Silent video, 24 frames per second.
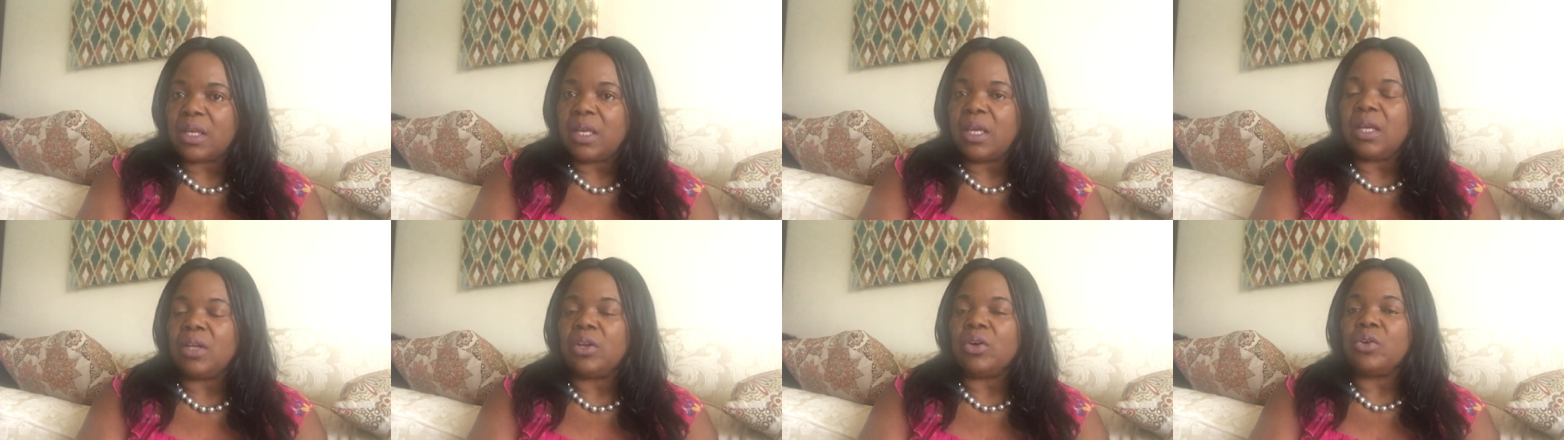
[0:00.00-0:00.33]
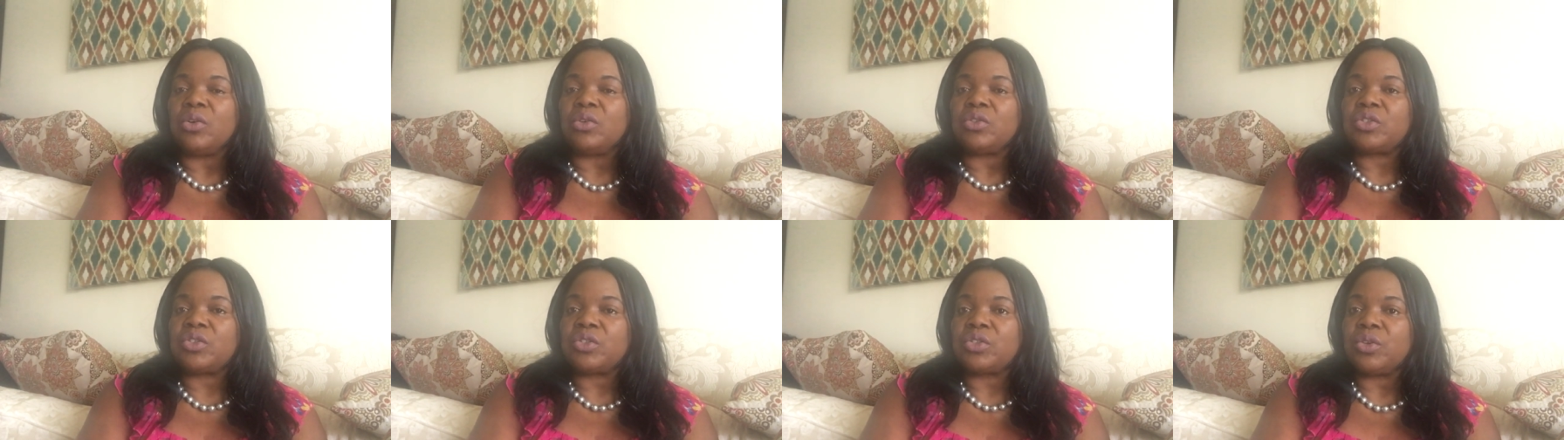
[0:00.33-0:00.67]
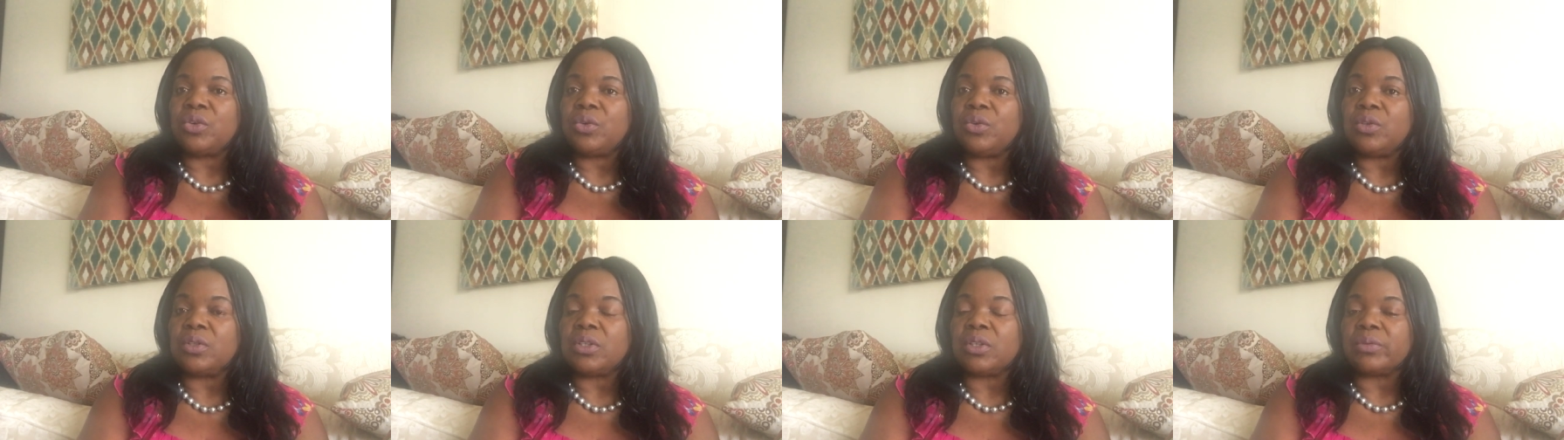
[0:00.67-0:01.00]
and
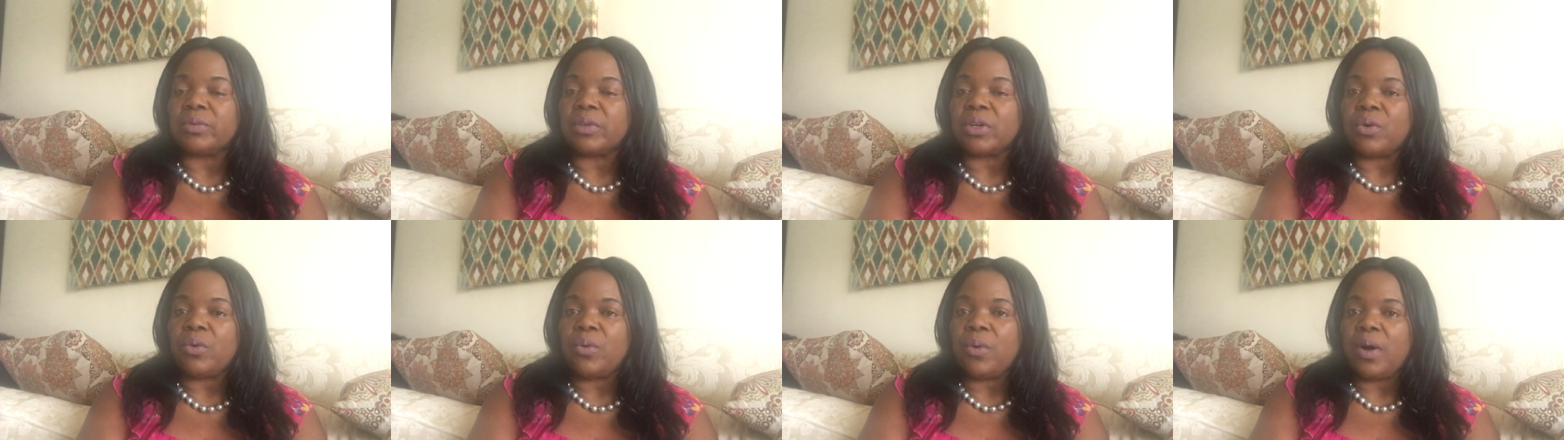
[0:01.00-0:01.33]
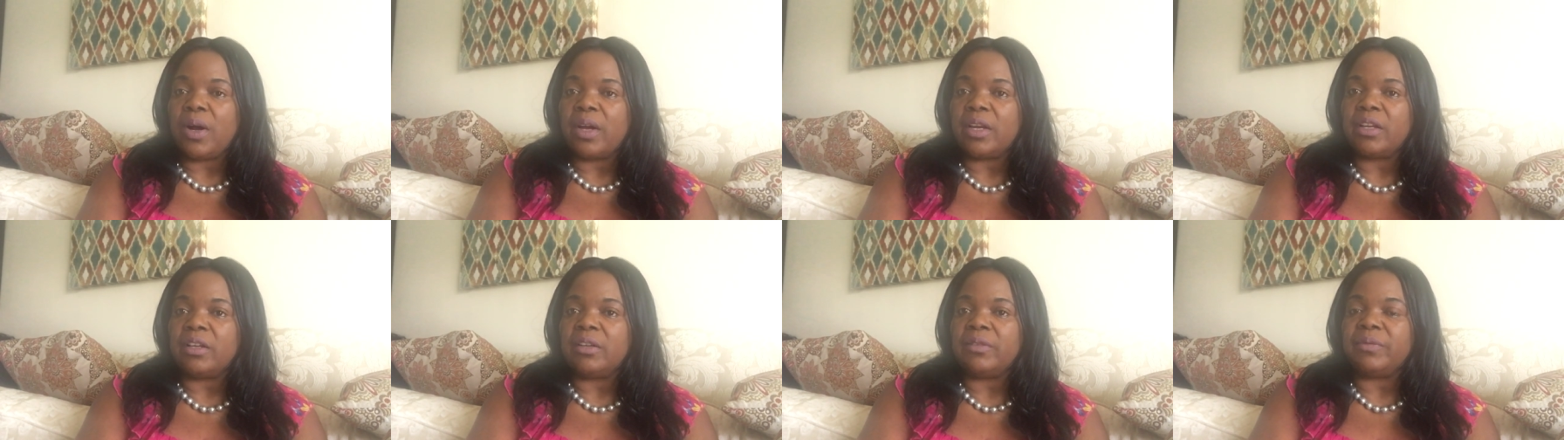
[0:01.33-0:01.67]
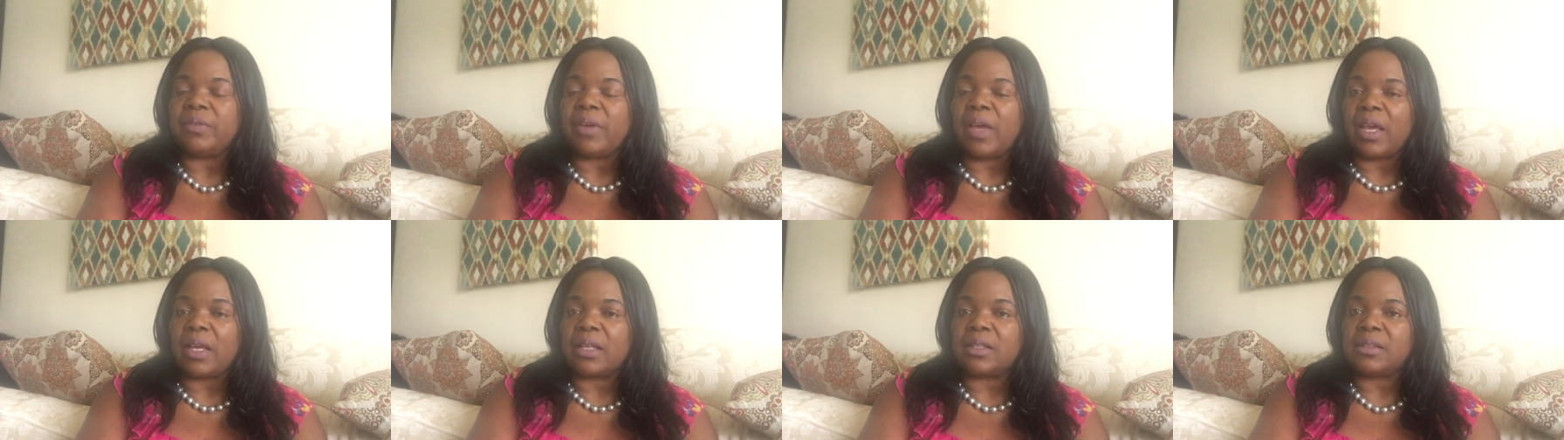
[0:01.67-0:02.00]
also the required
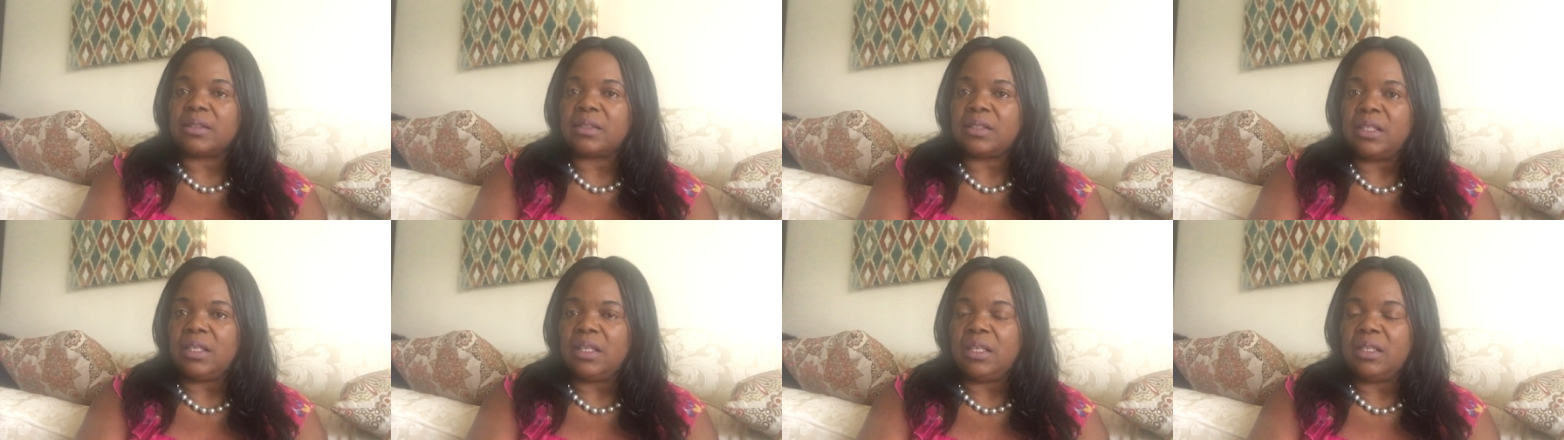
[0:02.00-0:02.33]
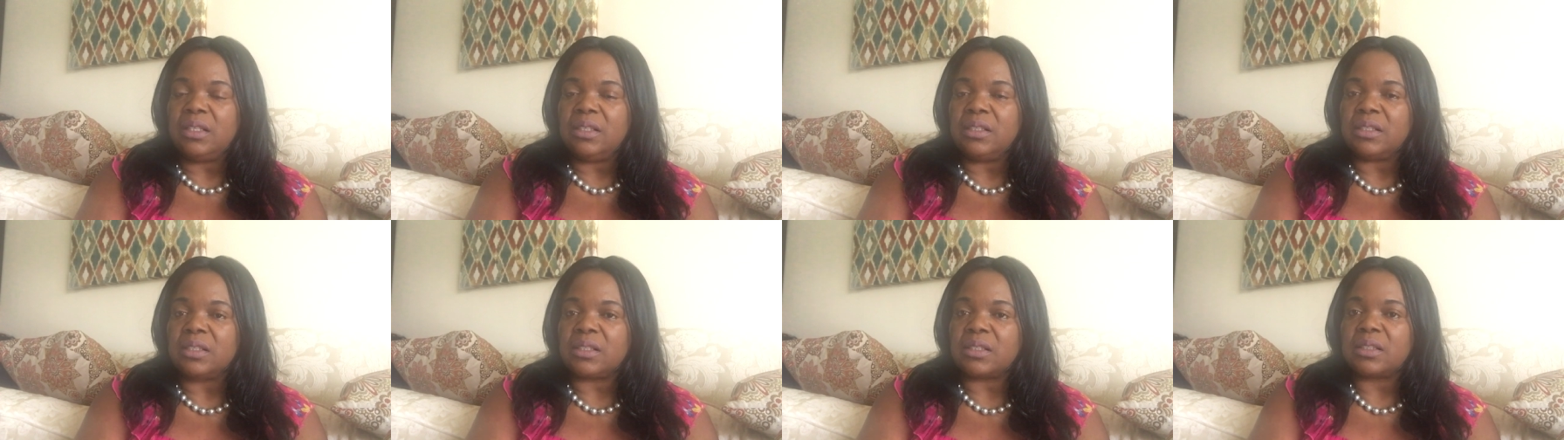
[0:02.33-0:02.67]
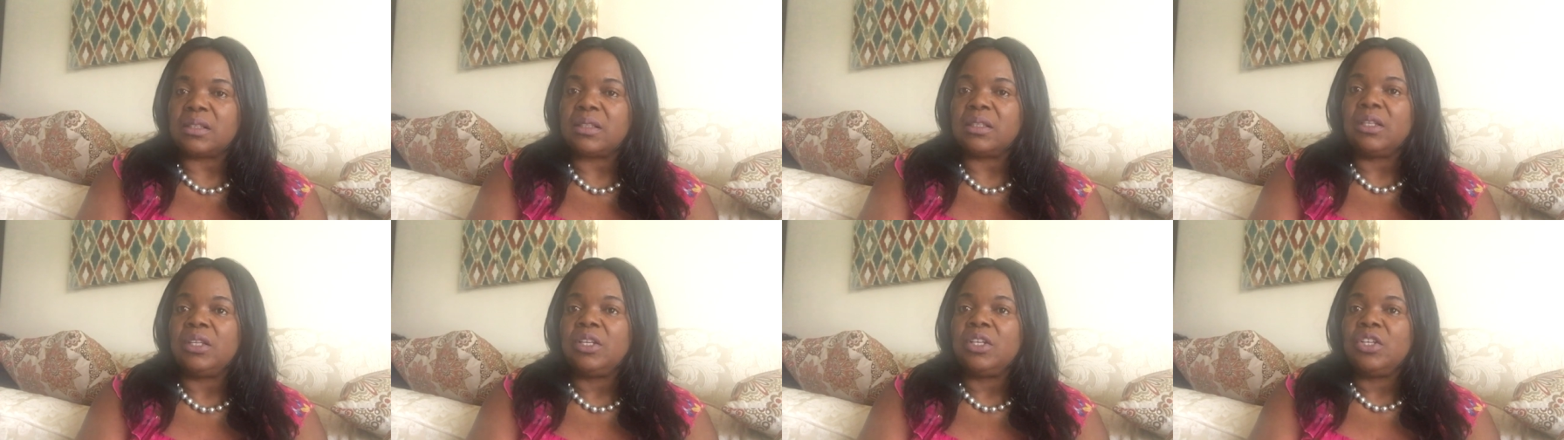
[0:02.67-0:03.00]

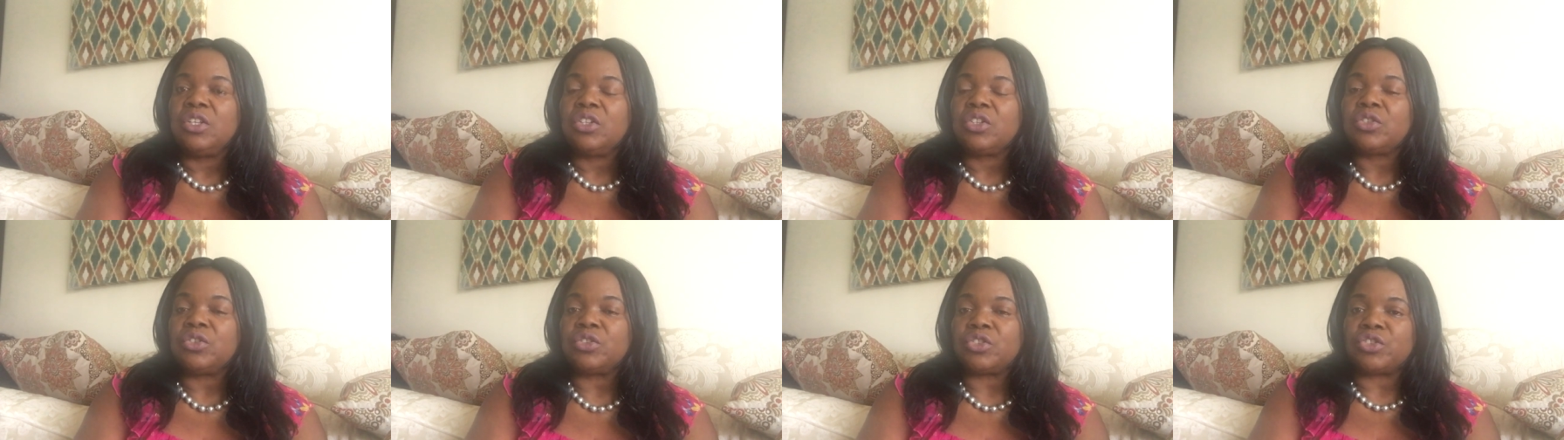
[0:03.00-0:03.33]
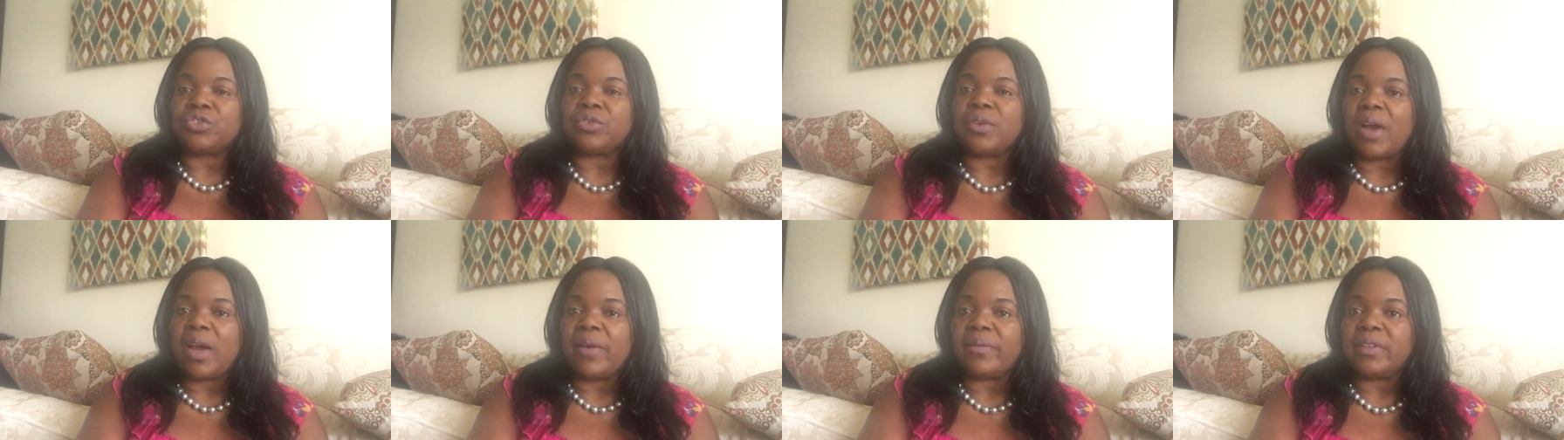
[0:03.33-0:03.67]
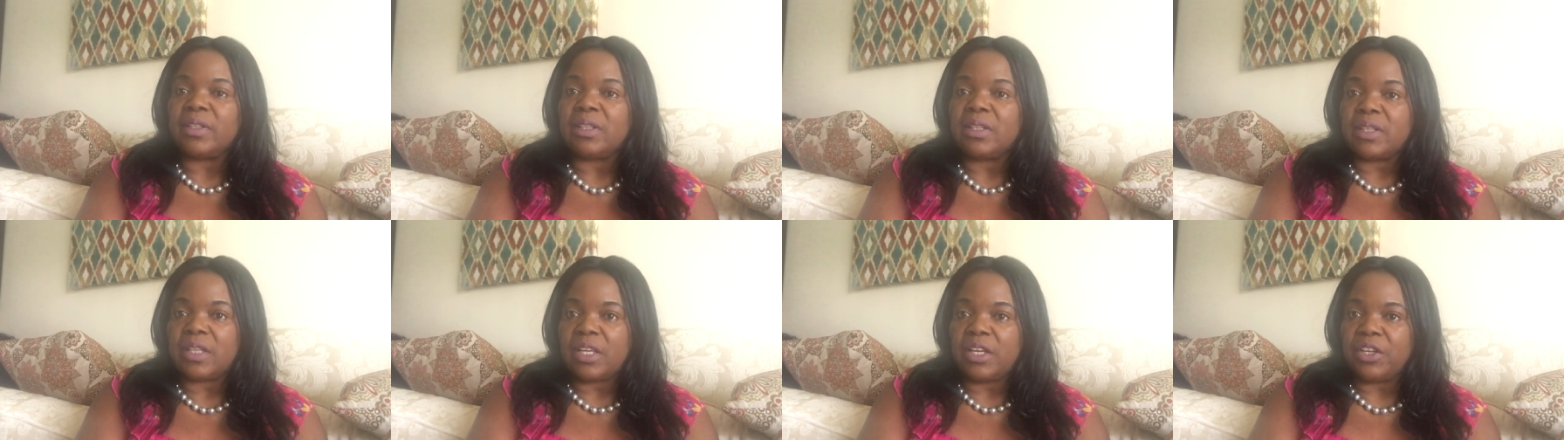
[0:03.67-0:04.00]
vaccines to
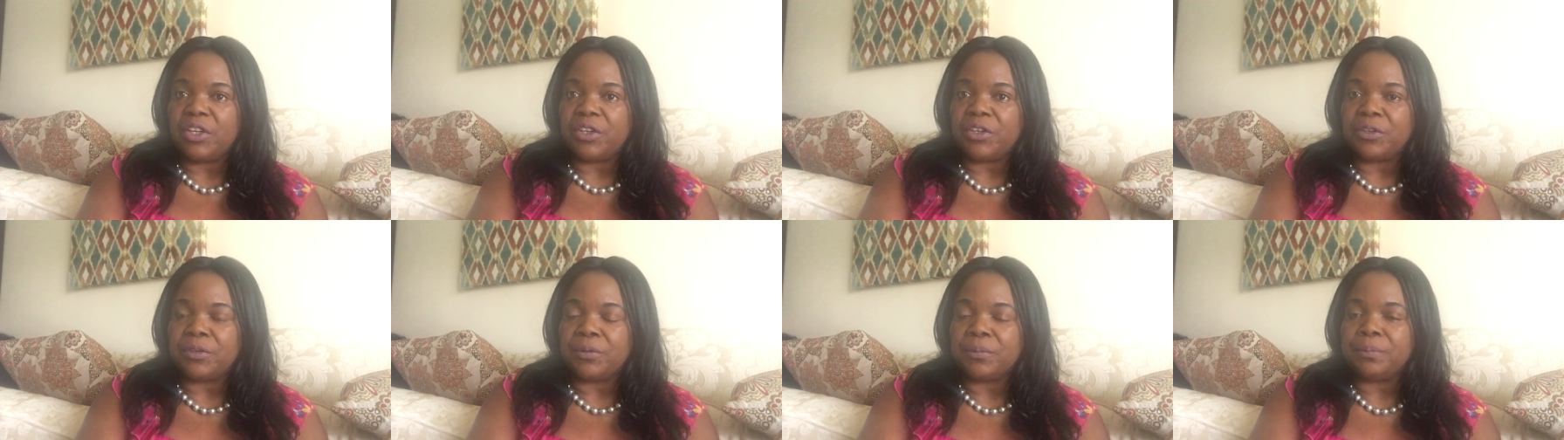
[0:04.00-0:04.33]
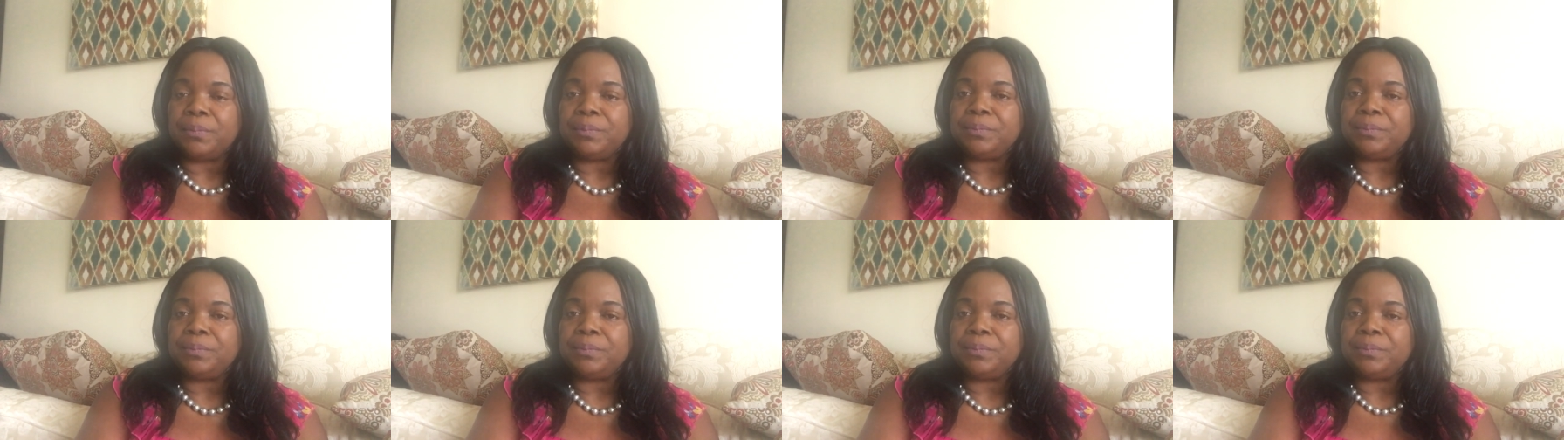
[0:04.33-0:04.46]
travel there.